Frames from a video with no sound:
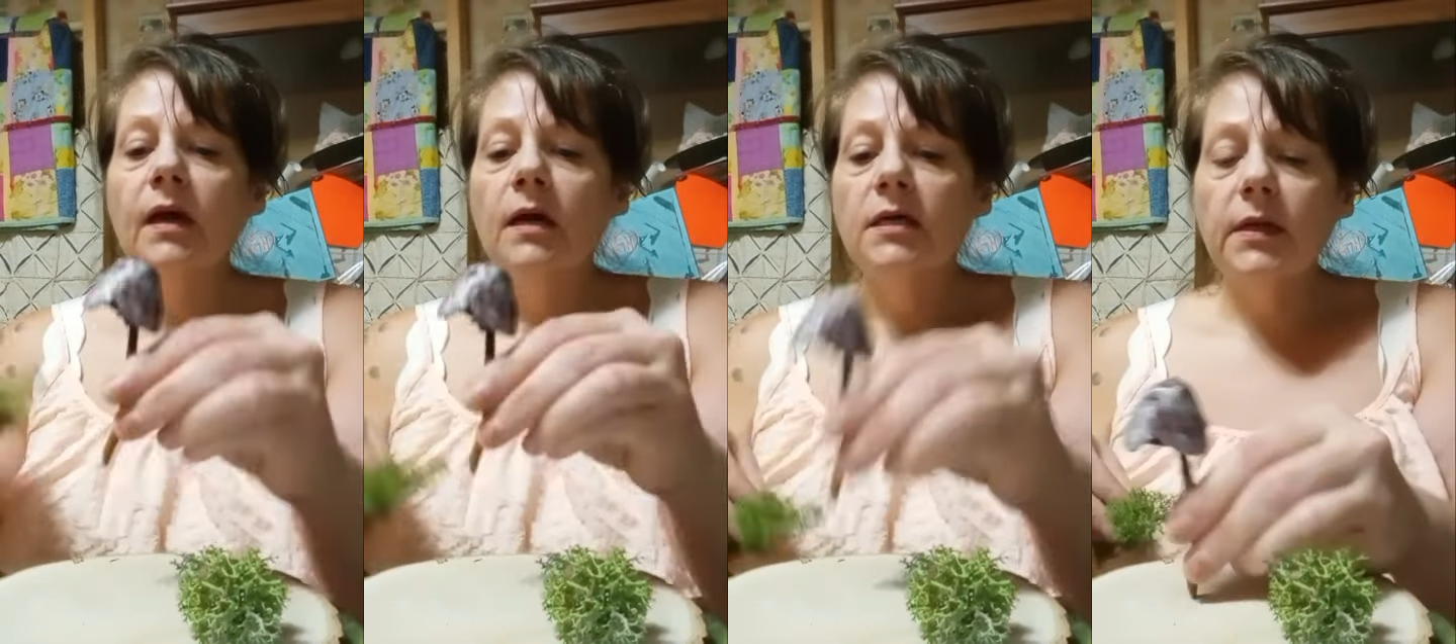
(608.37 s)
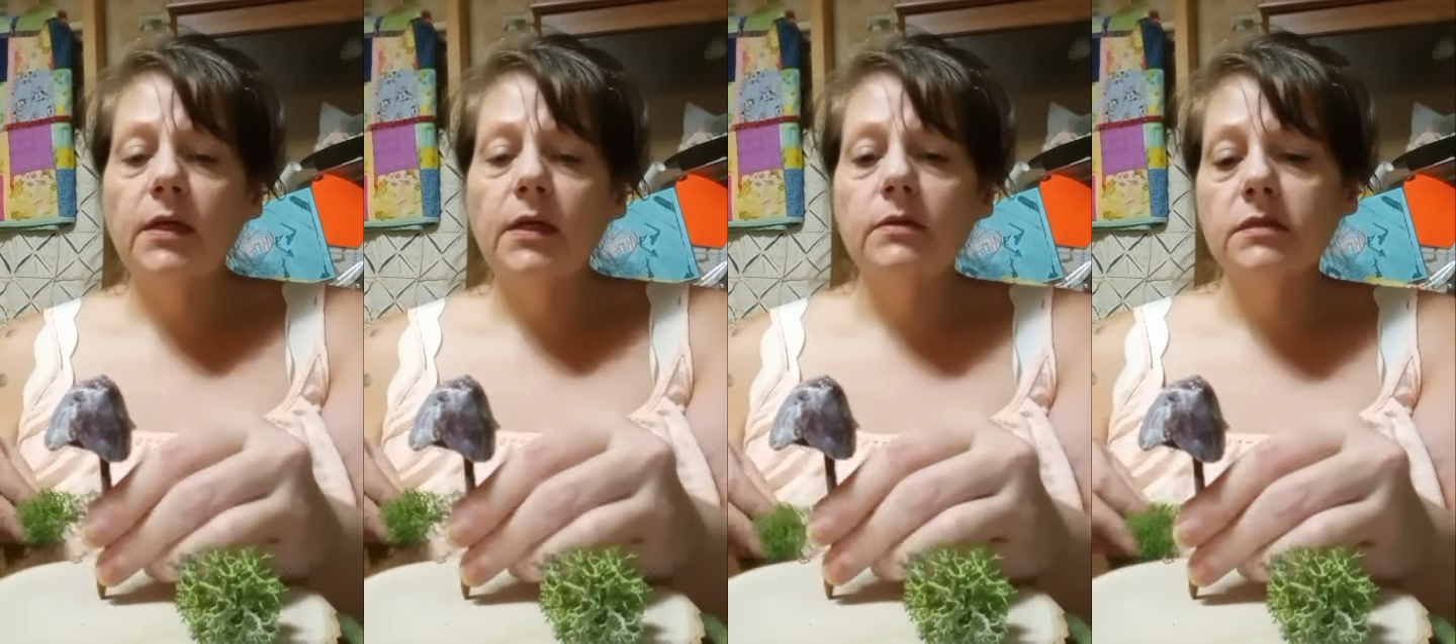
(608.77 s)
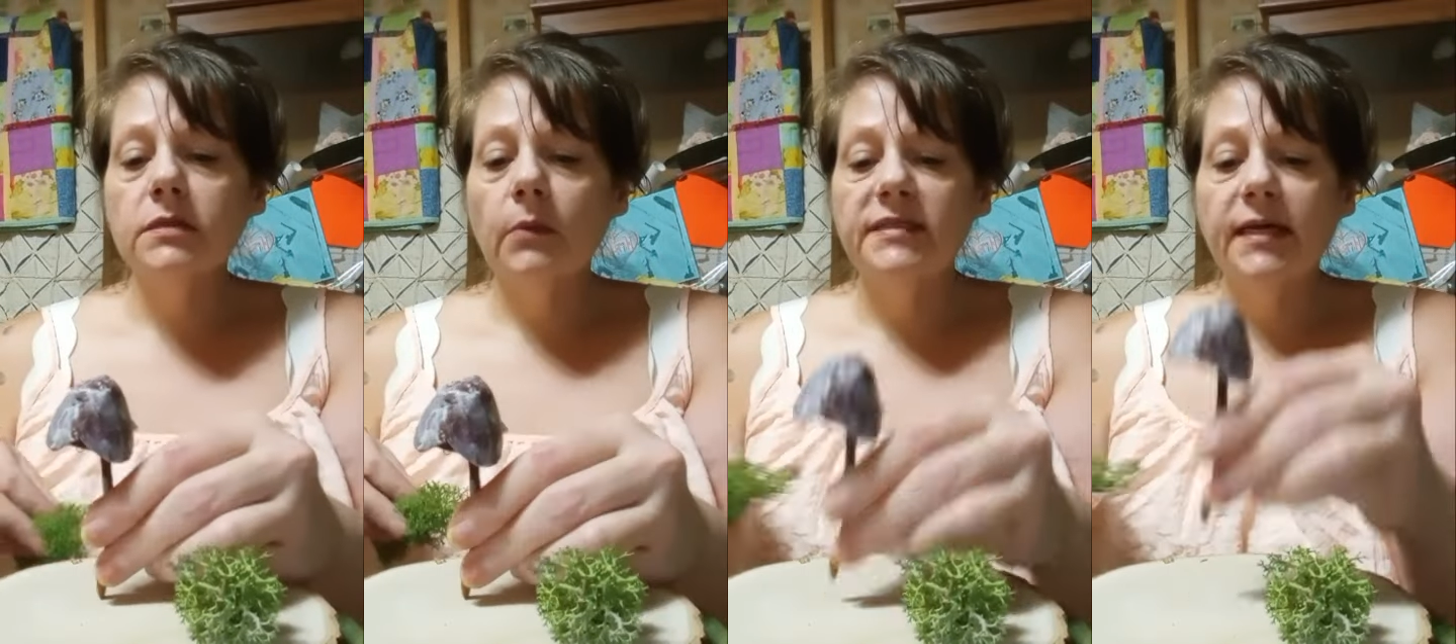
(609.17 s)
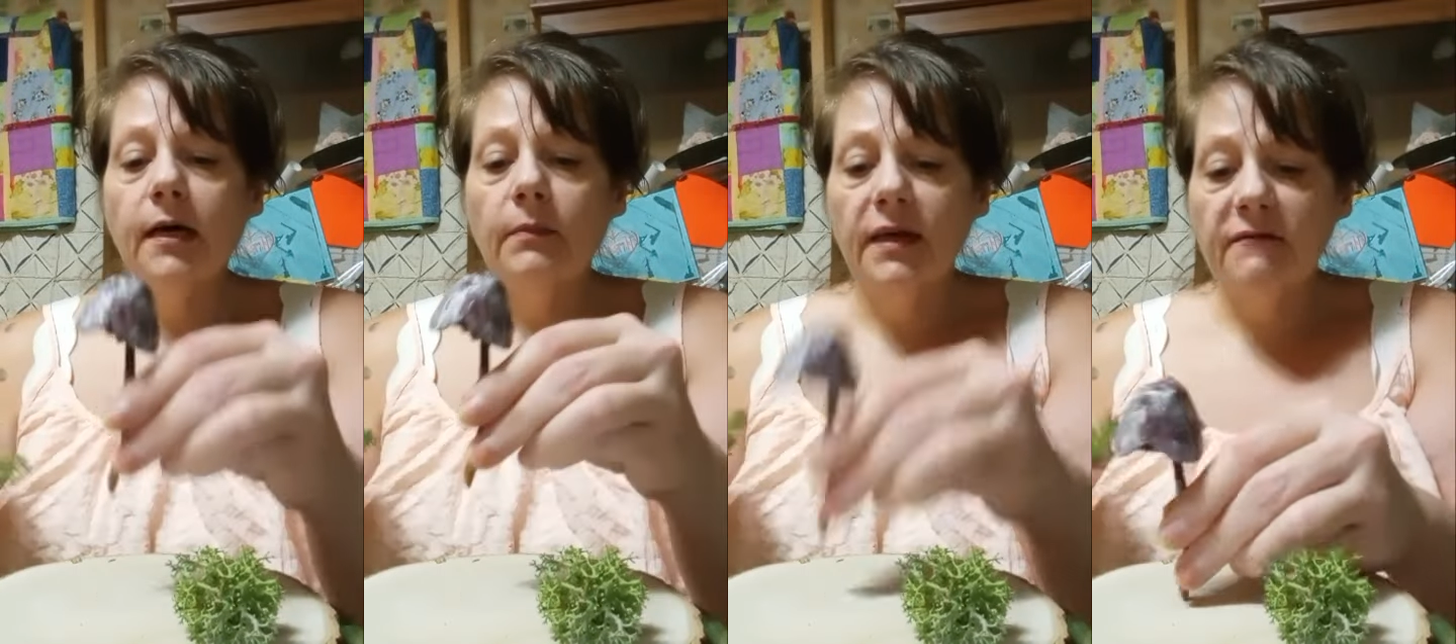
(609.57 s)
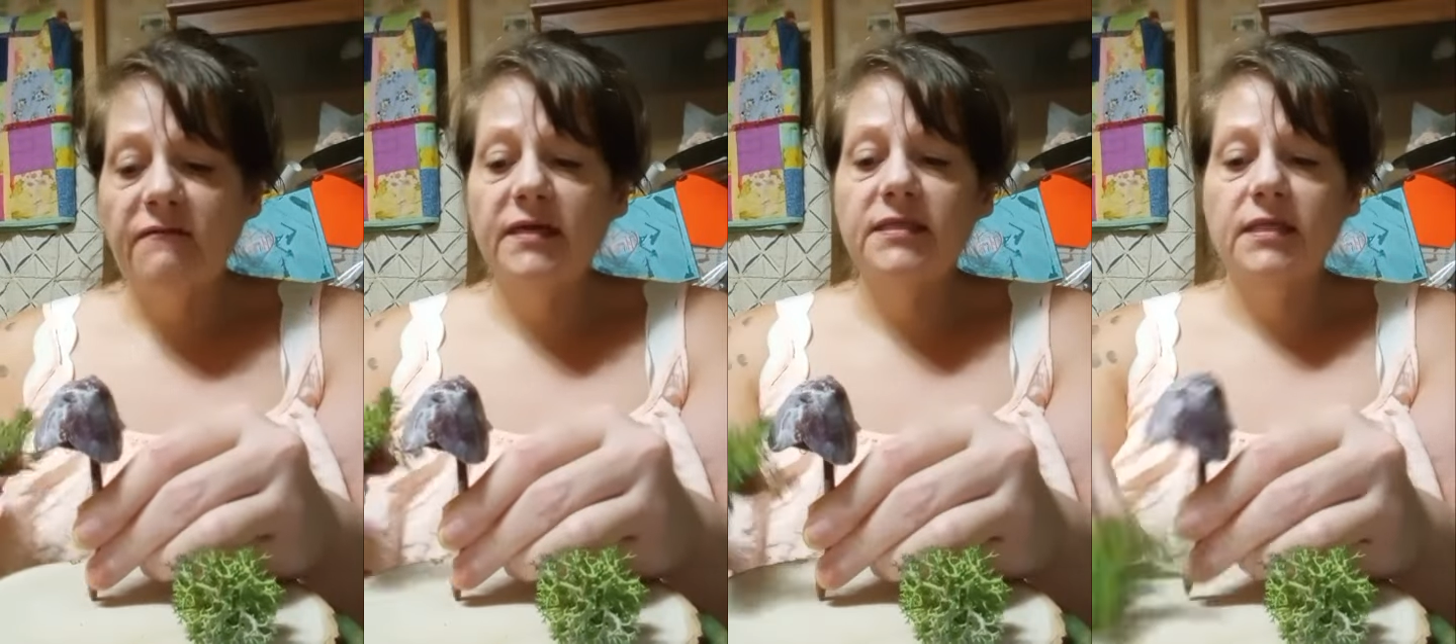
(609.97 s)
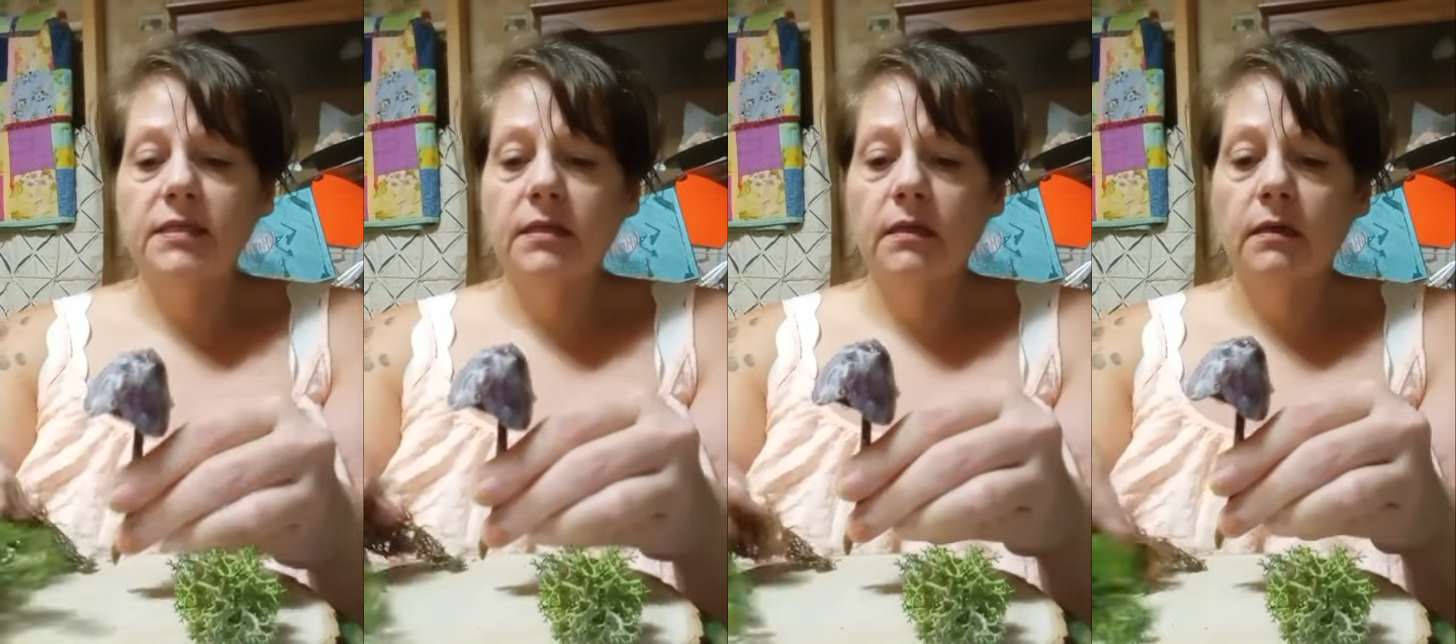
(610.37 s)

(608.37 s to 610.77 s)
So I'm going to use the moss to help me affix it